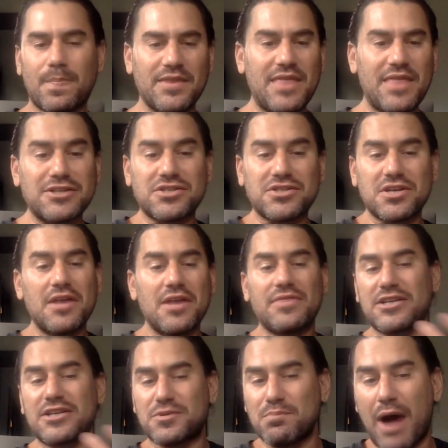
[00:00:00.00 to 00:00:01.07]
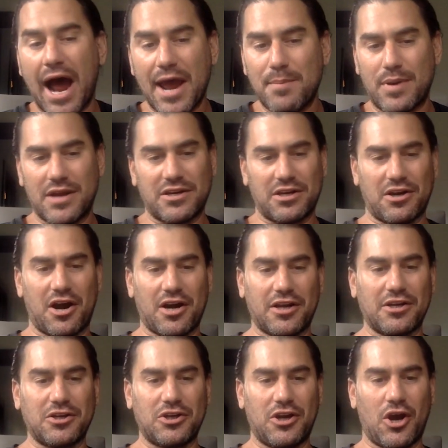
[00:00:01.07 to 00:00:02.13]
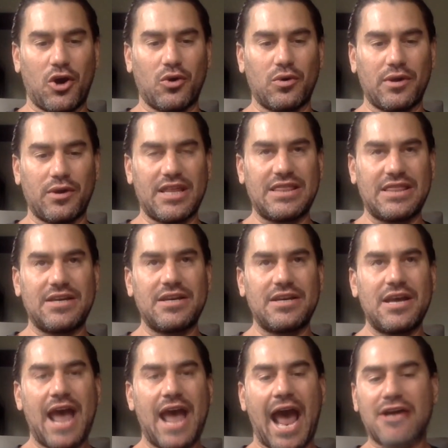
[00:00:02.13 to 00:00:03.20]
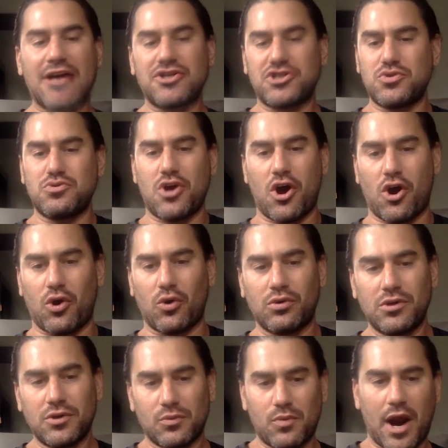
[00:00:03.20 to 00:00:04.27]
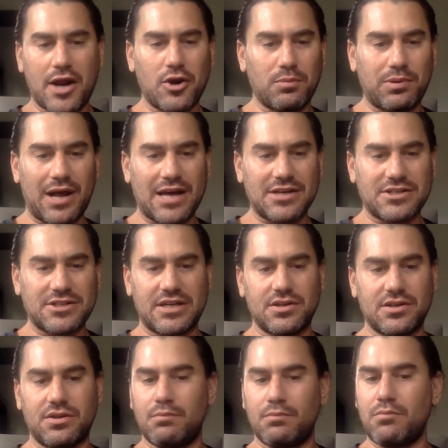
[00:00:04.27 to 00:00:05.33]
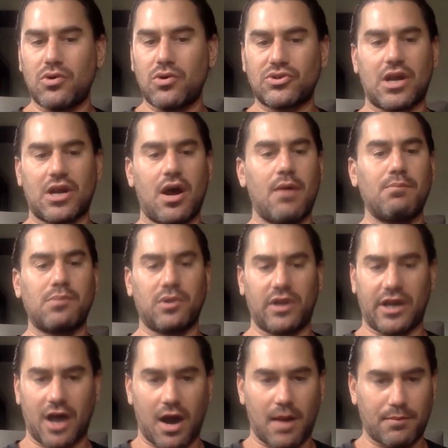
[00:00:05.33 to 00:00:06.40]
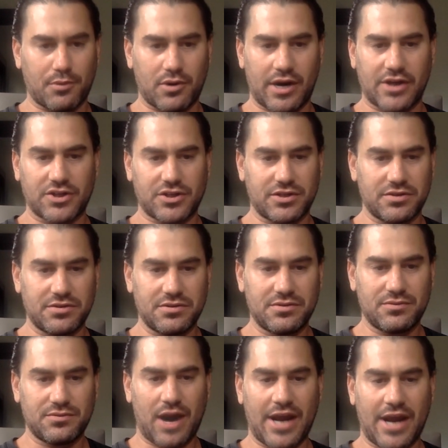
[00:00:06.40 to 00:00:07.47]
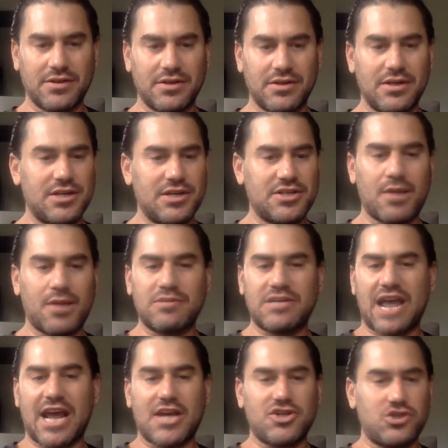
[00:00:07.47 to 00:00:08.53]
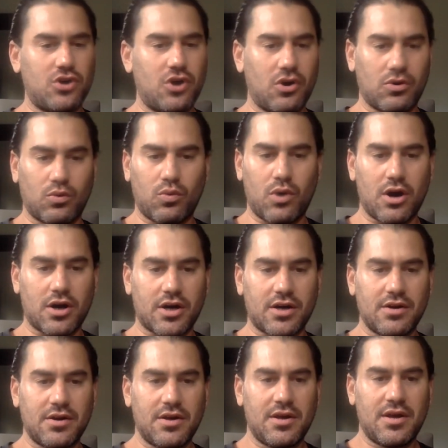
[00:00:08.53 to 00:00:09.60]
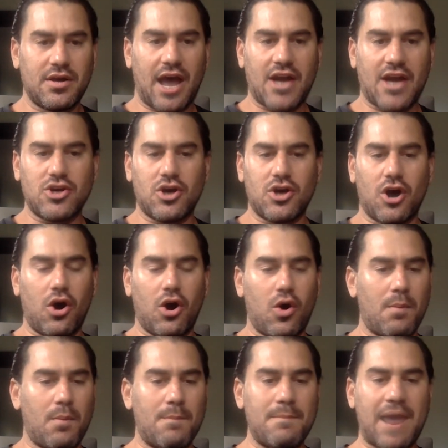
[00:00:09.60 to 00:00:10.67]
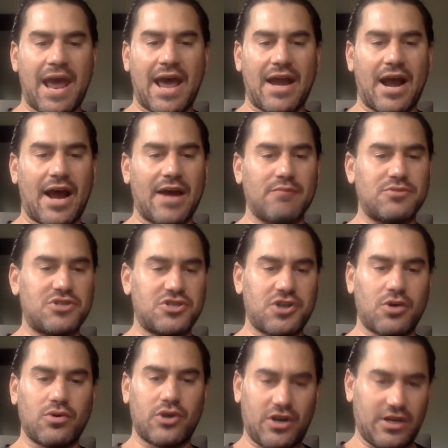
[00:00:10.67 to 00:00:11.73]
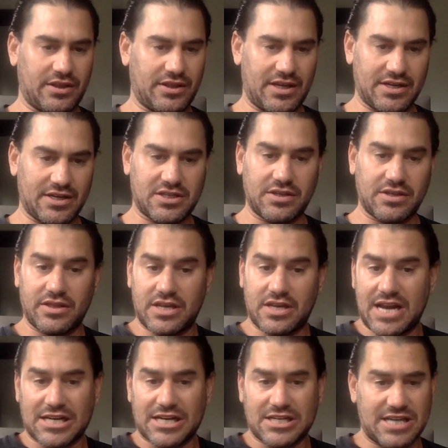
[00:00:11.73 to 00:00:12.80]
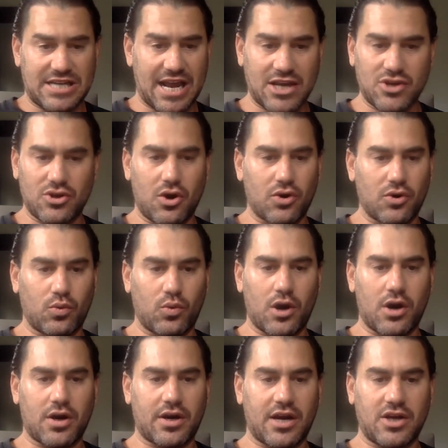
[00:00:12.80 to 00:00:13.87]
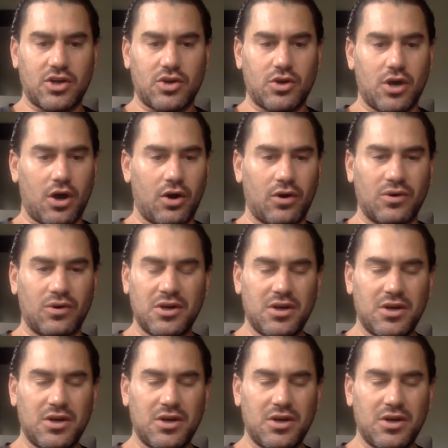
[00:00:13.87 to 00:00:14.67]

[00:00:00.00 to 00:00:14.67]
that's my opinion on it. As you know, rhinoplasty is the most humbling operation, right? Some days you go to work and you go, oh man, I am so good at this. And then the next day you go to work and you go,